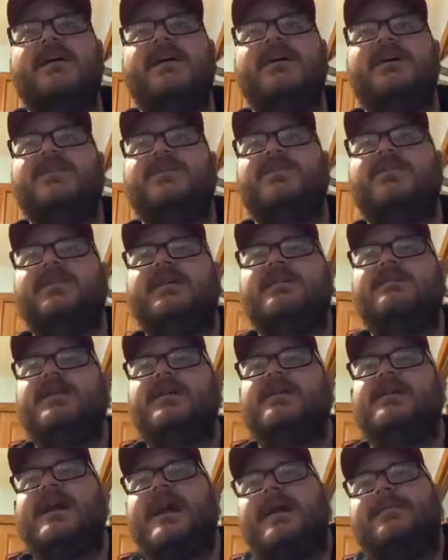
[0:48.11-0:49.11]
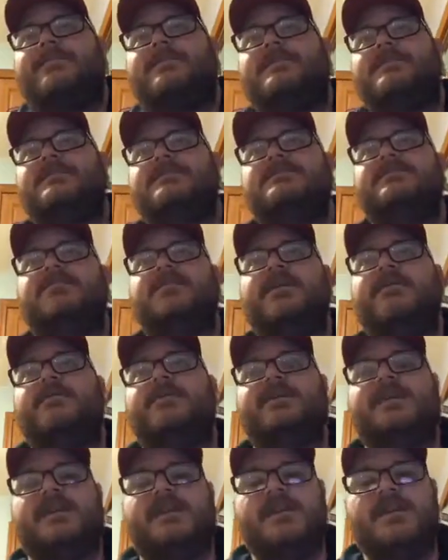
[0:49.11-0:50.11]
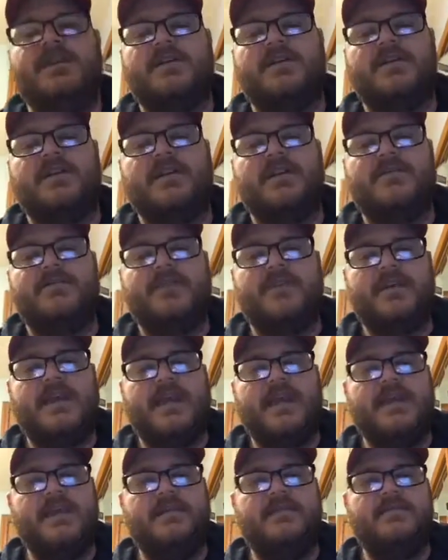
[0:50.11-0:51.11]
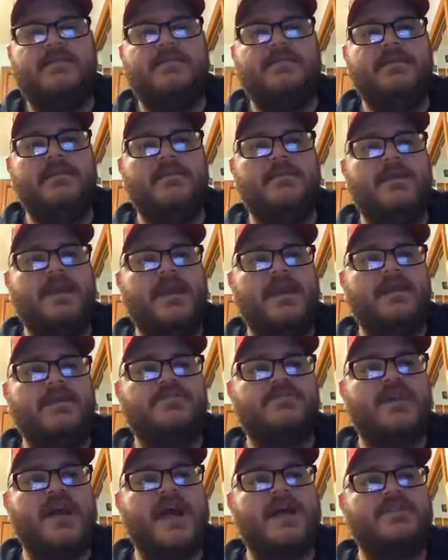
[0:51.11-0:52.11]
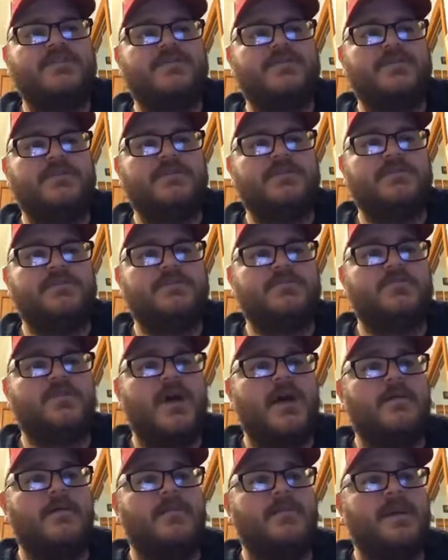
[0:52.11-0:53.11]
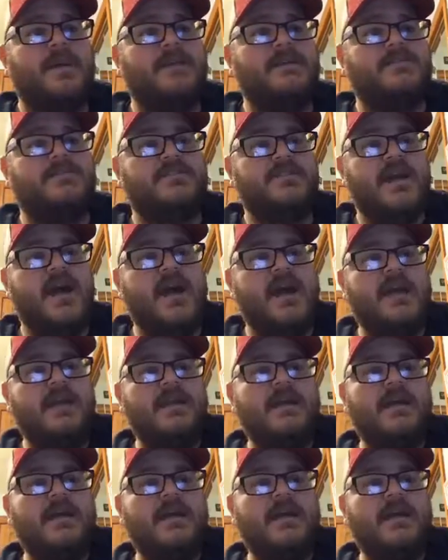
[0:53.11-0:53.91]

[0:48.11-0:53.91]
your email opt-ins fit within here, and if you're gaining traction with your subscriber base or not.